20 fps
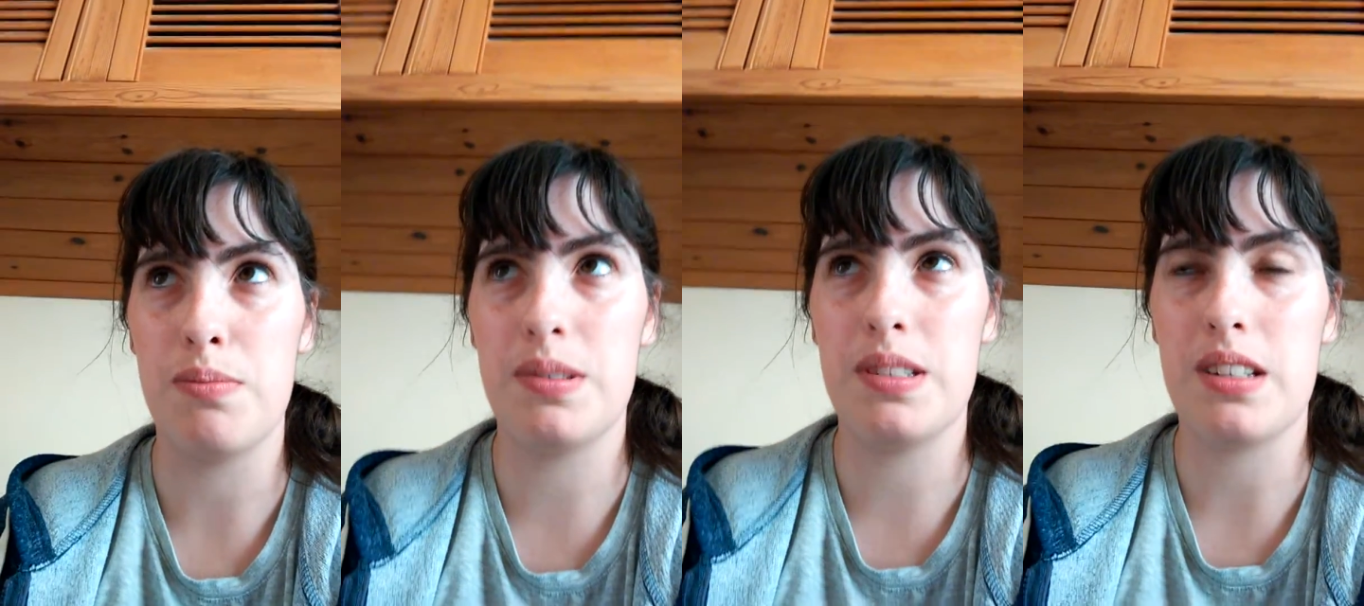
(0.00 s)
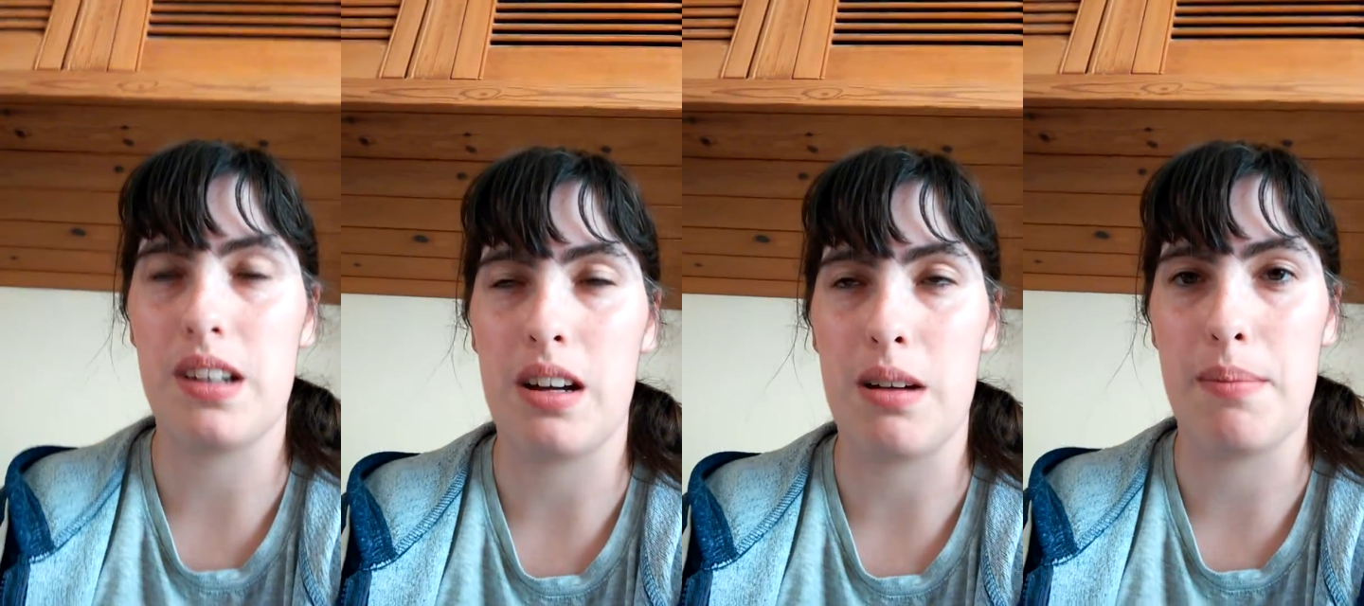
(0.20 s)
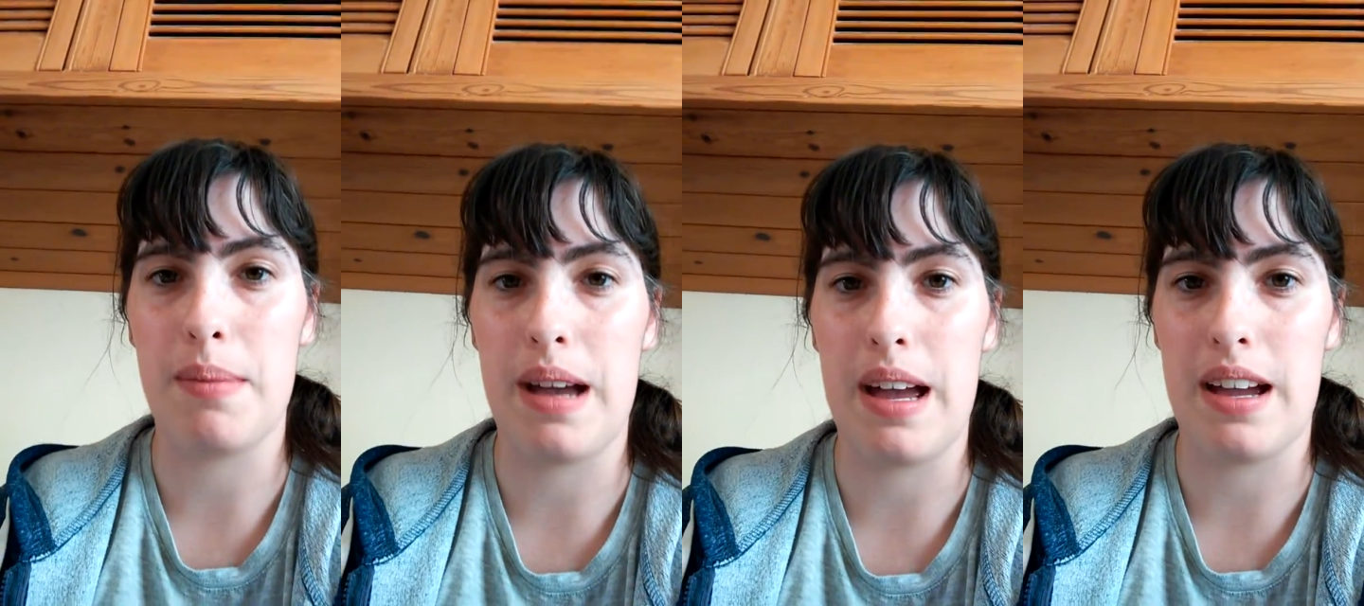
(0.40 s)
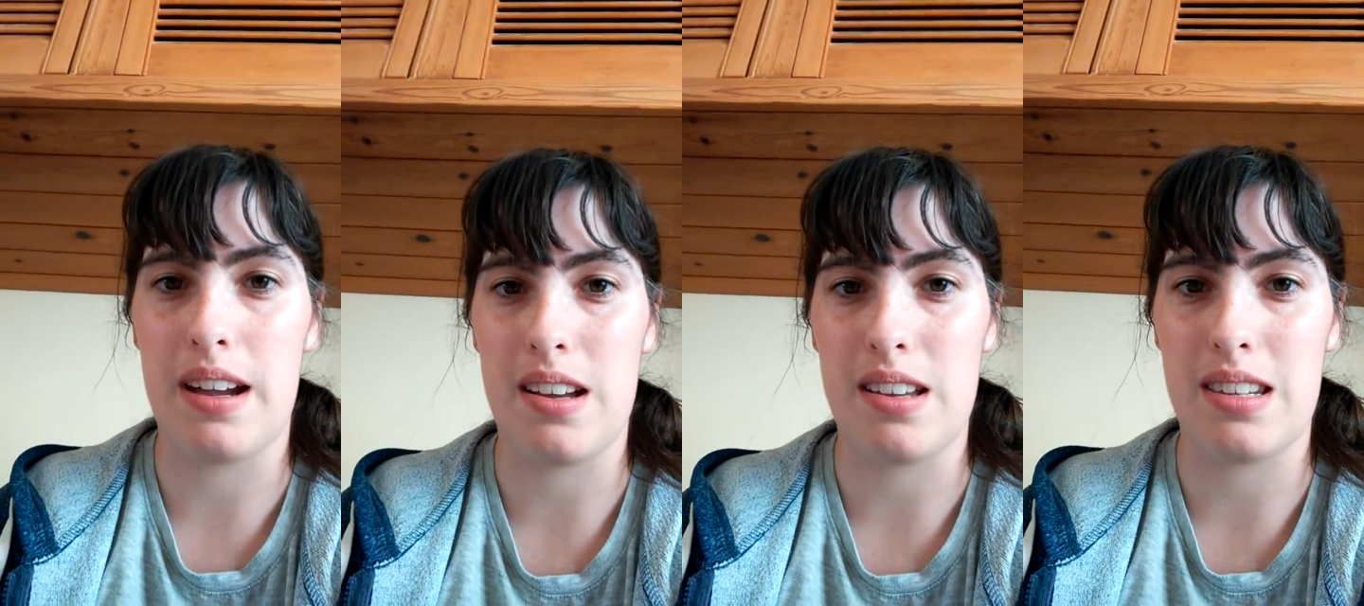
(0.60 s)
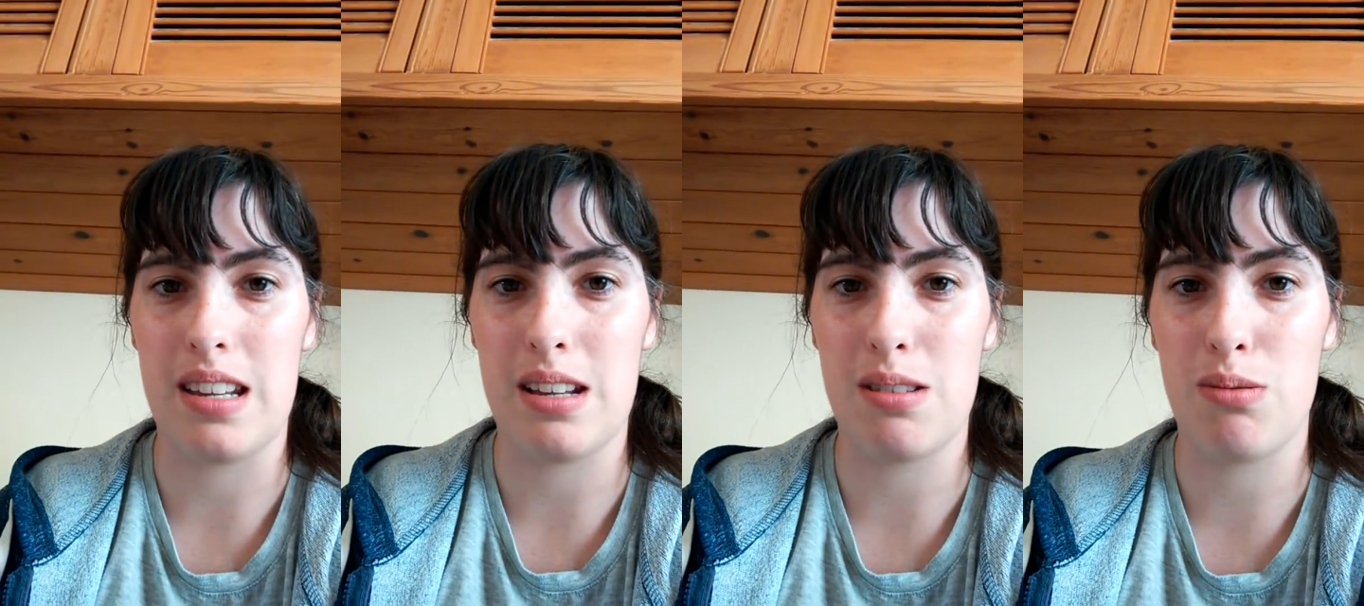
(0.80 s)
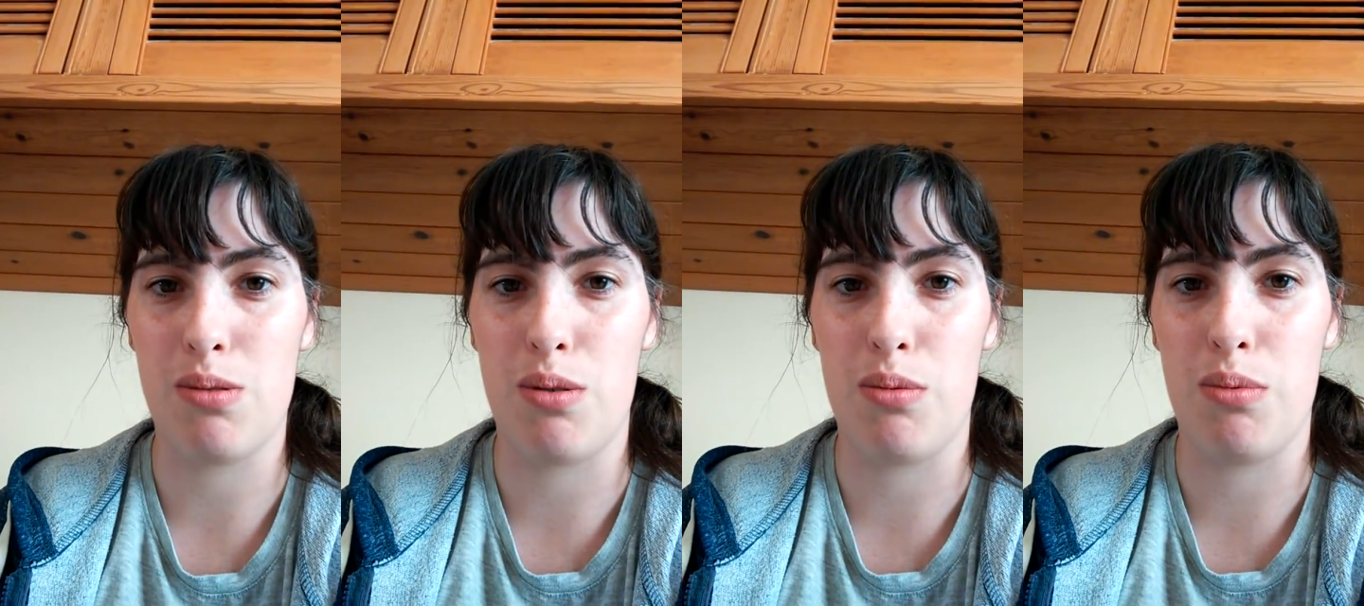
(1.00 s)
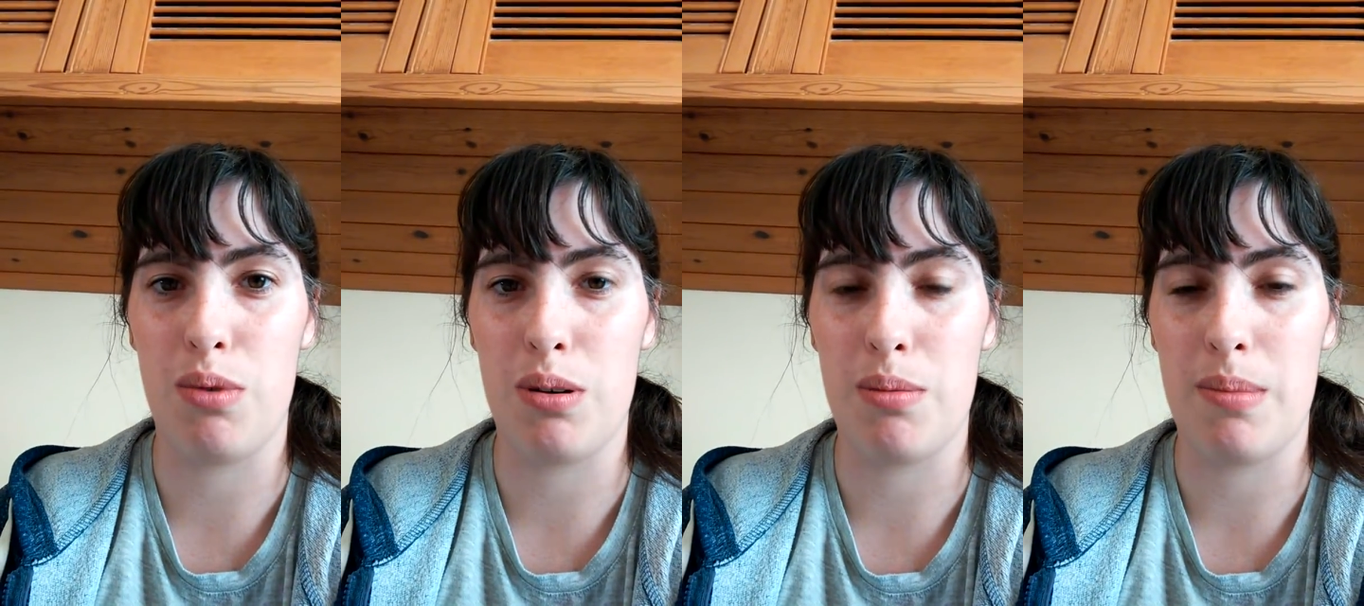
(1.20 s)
stuck in my head because that's what one